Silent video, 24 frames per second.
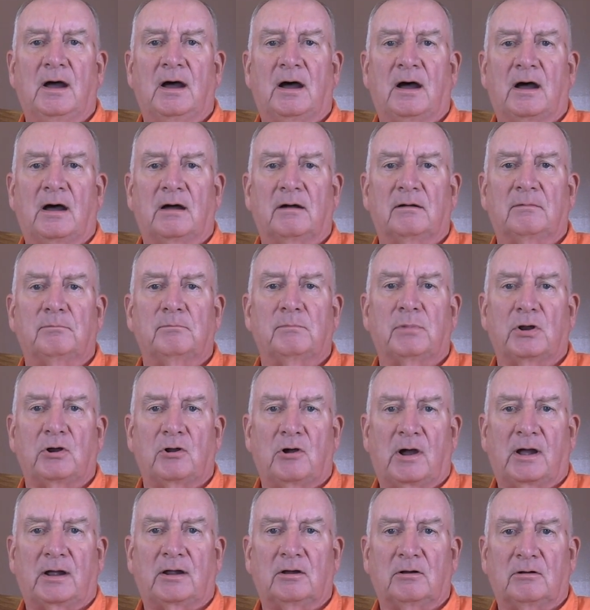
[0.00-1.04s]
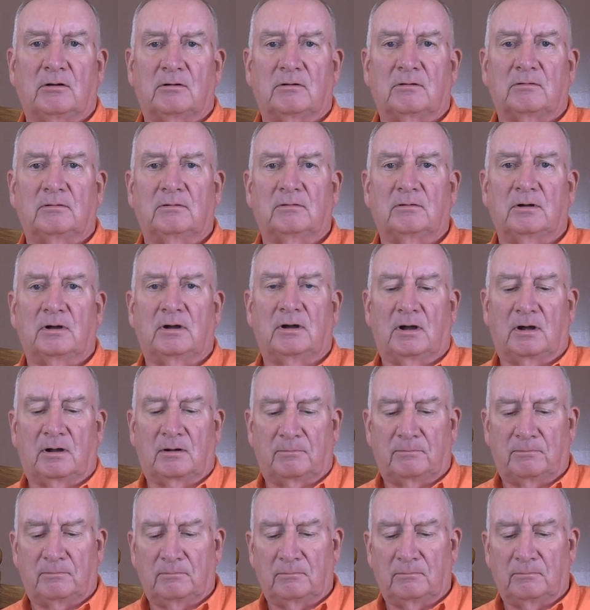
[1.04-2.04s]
uh, binocular uh,